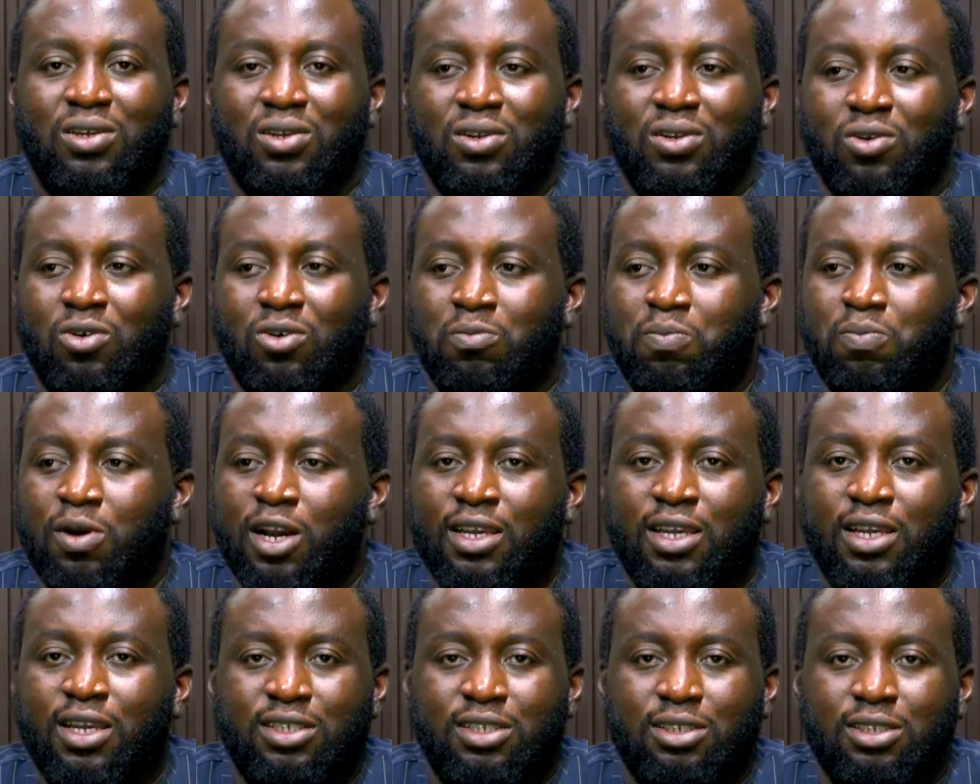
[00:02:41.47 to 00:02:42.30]

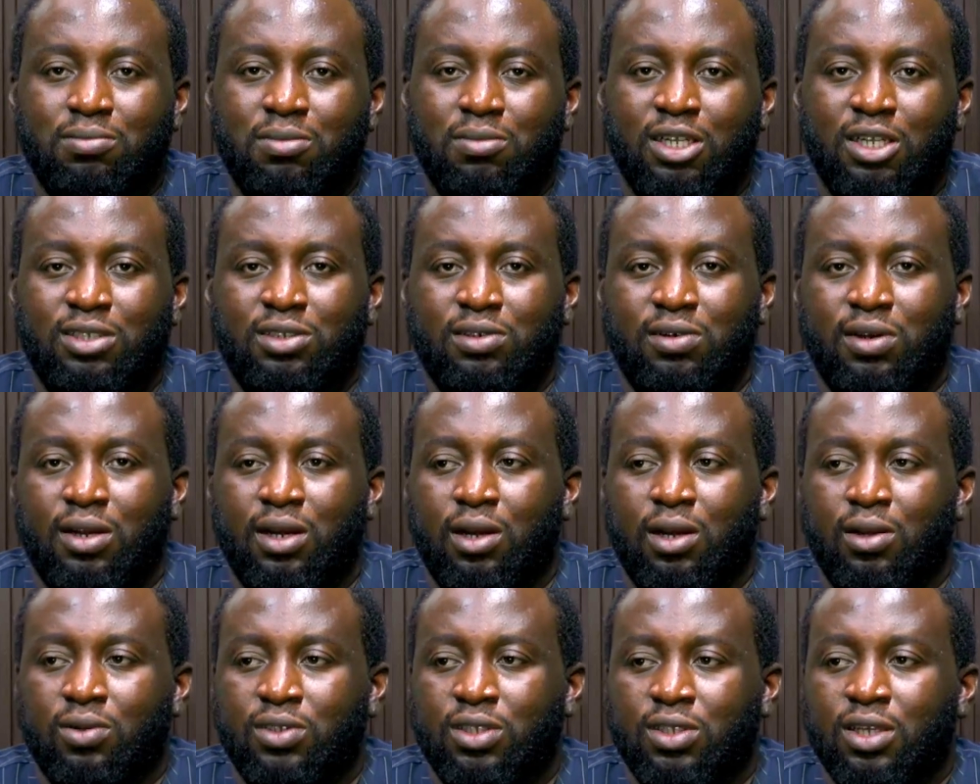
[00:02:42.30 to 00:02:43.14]
Packaging materials,
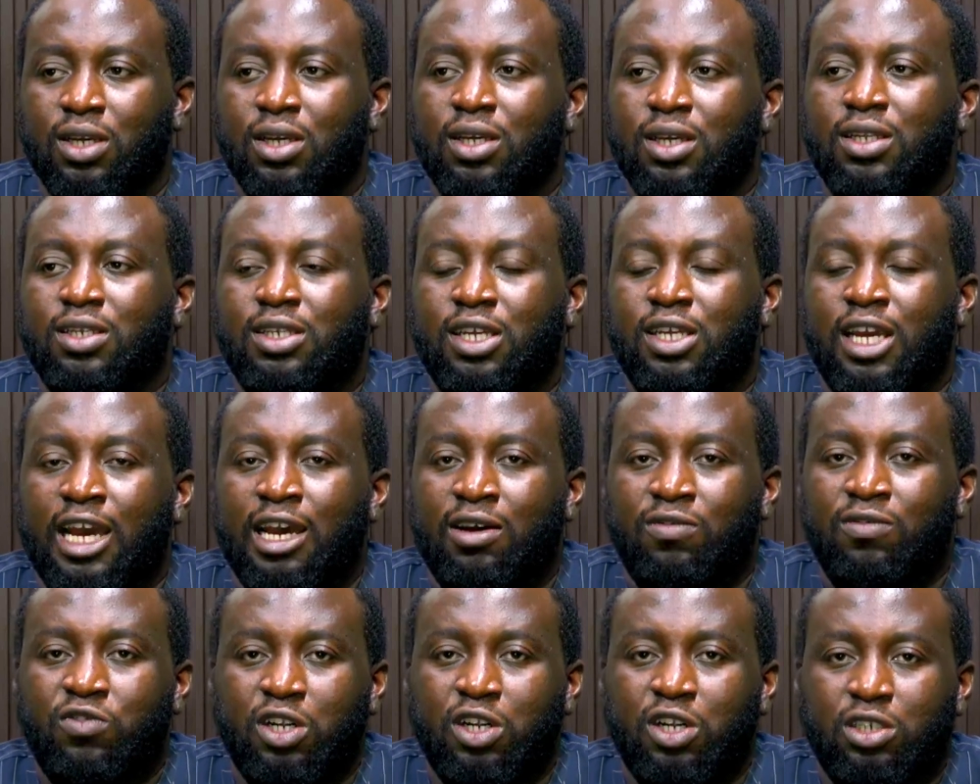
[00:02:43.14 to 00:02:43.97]
the
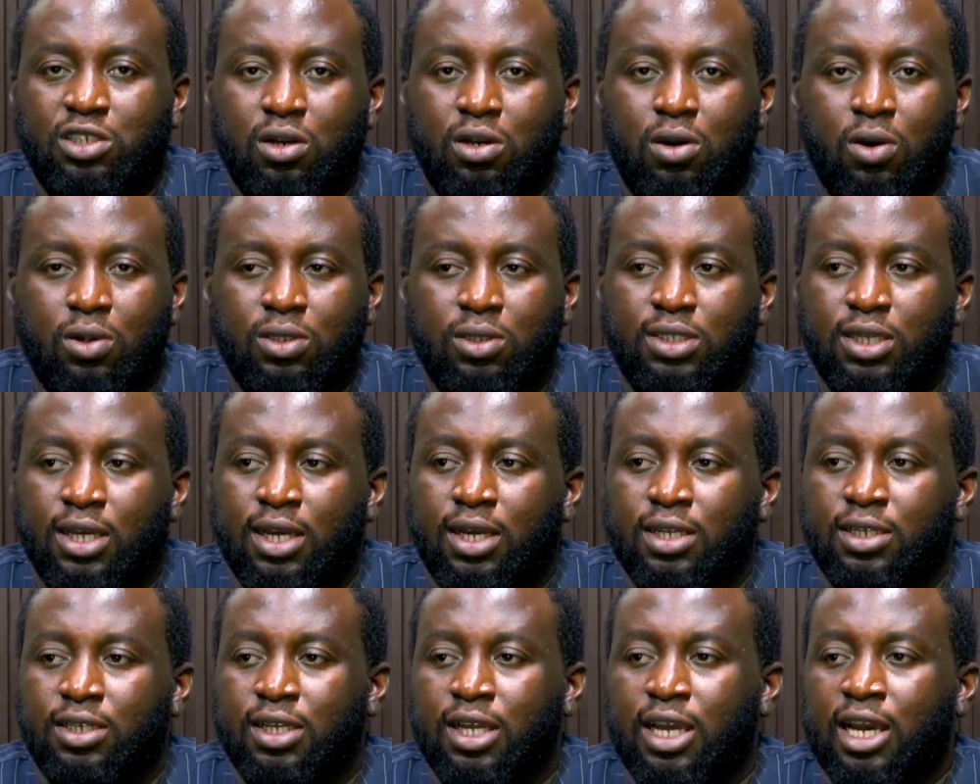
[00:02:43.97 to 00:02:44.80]
average gutter, the
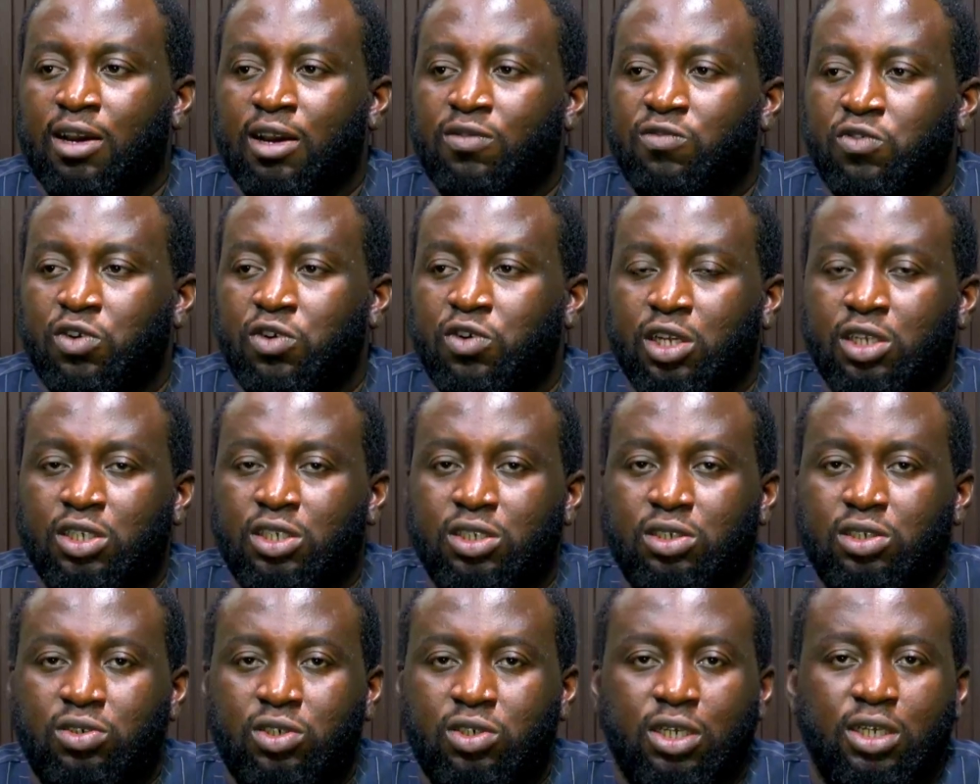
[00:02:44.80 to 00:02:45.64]
average
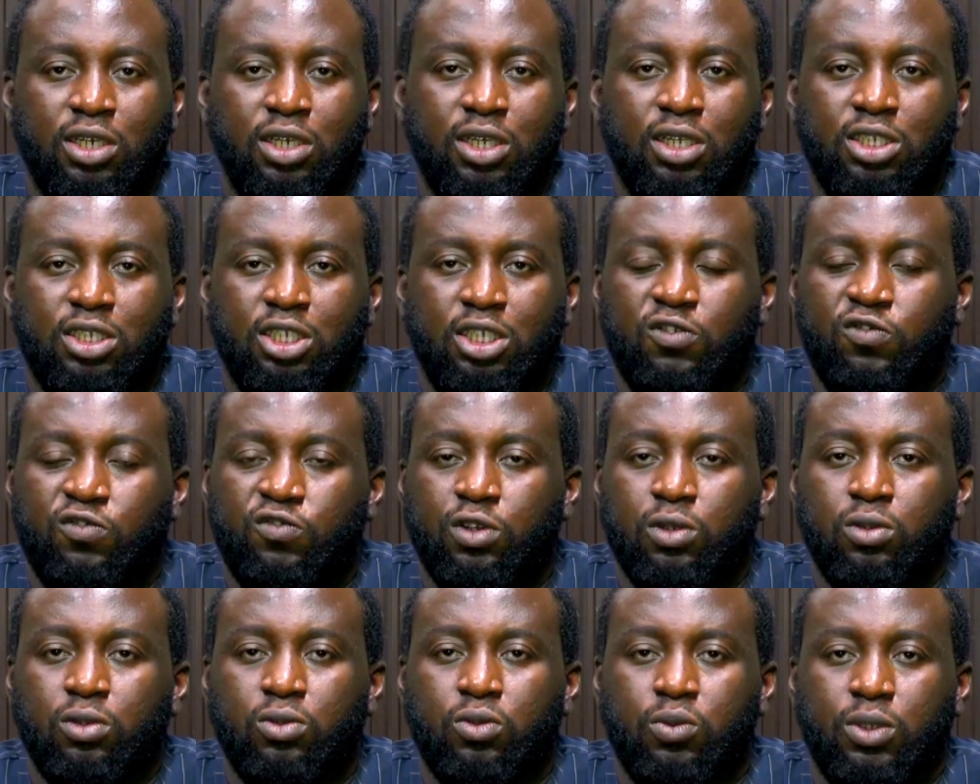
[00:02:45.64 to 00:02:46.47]
drainage is filled
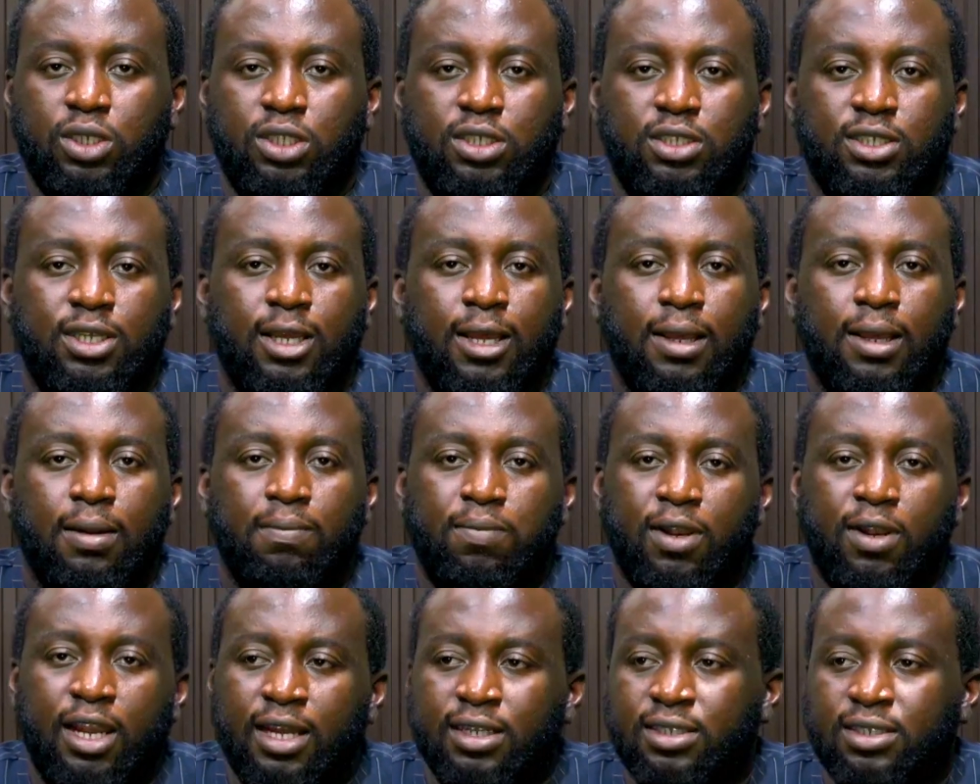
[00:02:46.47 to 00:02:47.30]
with
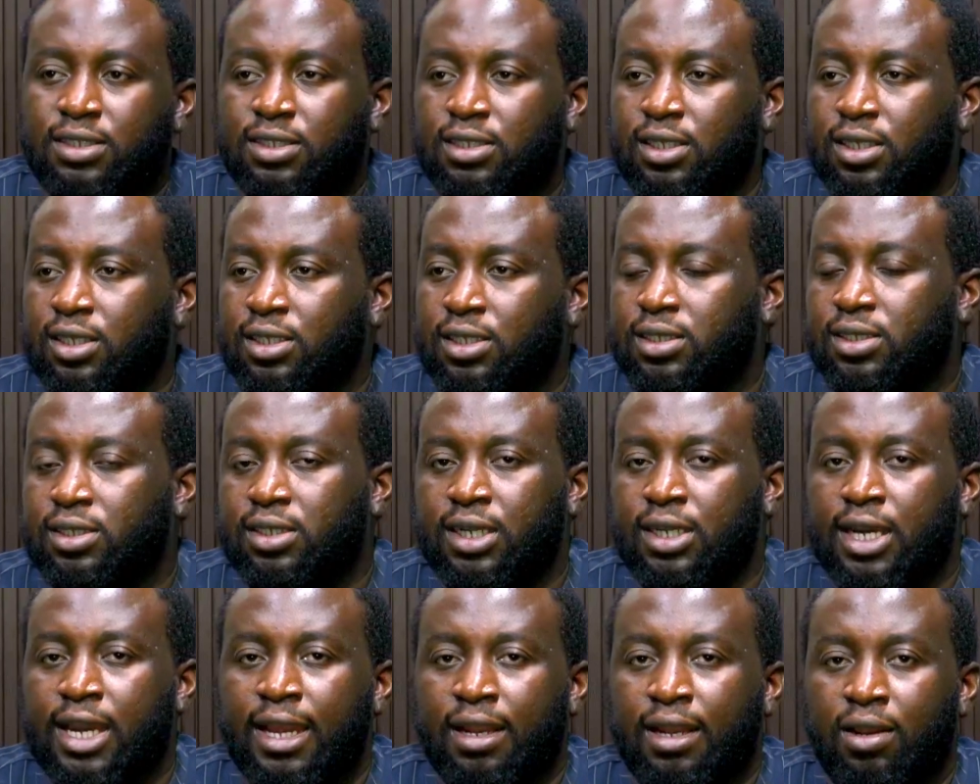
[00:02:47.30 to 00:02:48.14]
plastics,
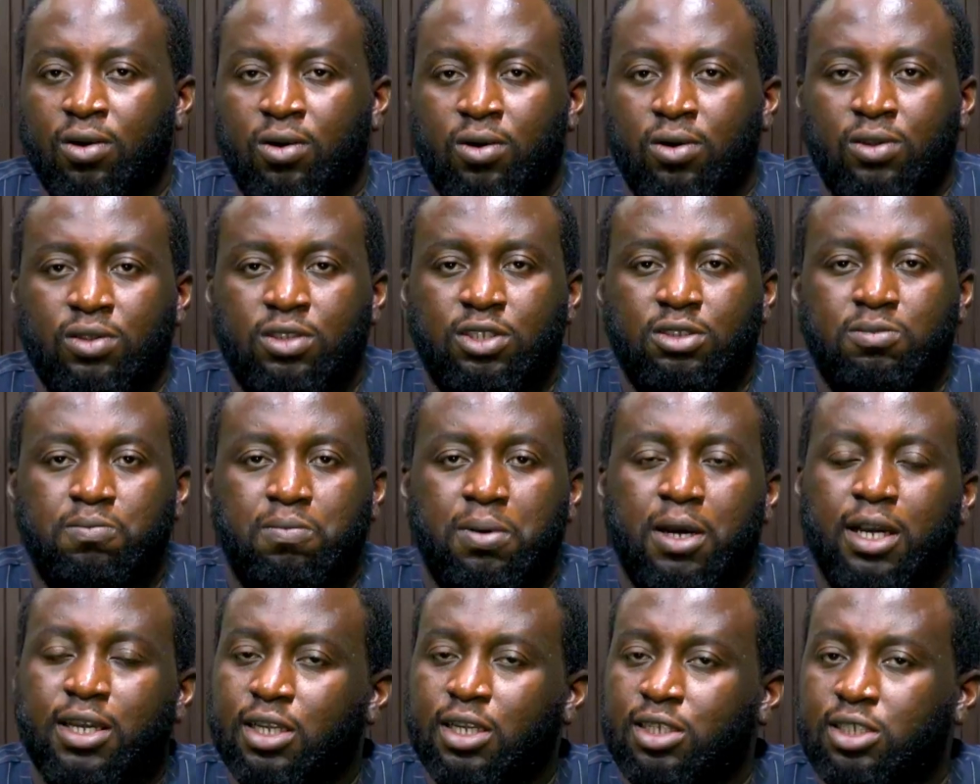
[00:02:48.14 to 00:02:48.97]
nylons,
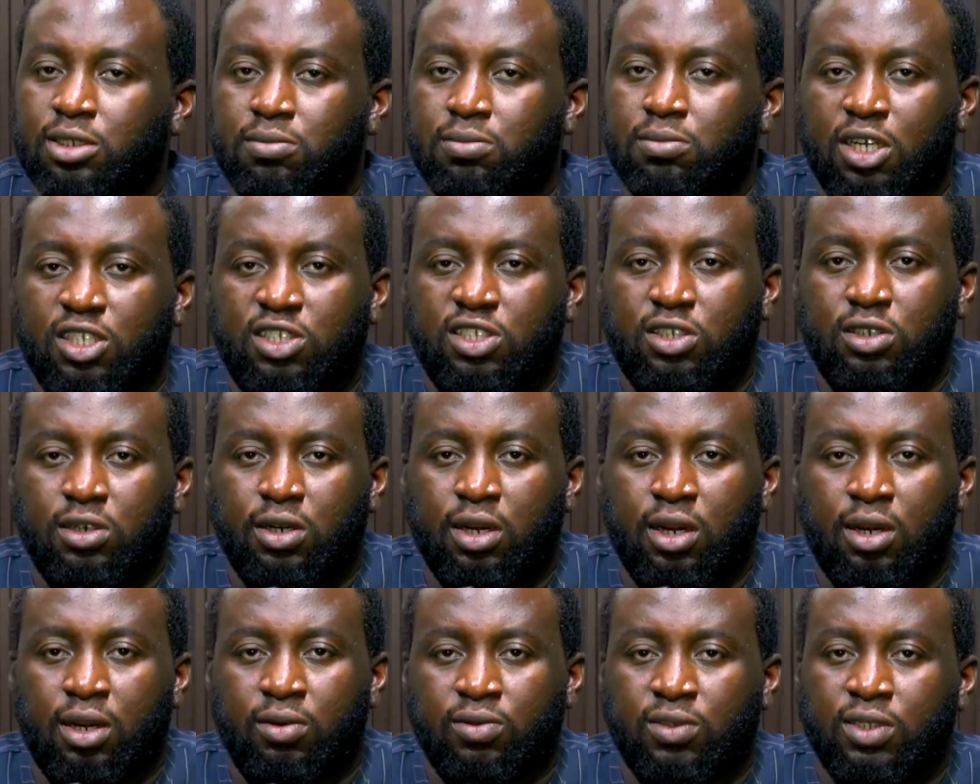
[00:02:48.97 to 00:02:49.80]
packaging materials